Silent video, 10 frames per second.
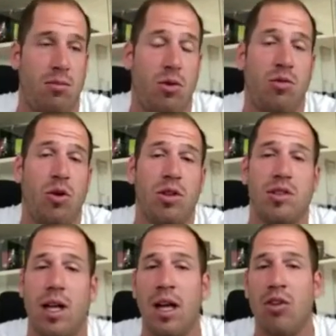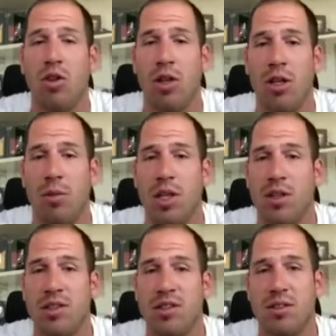of course I enjoyed it
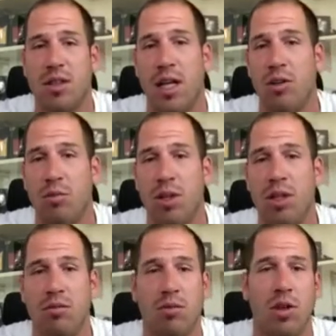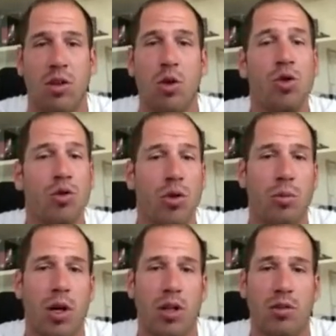because I could be a useful
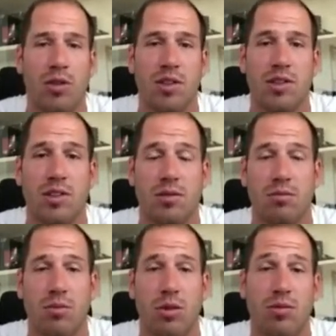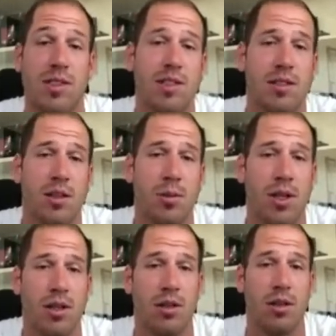part of this system
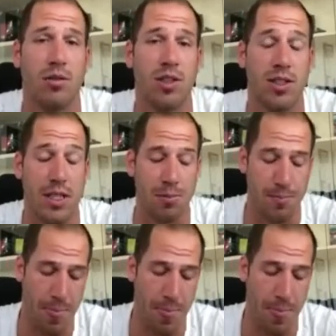and of the team.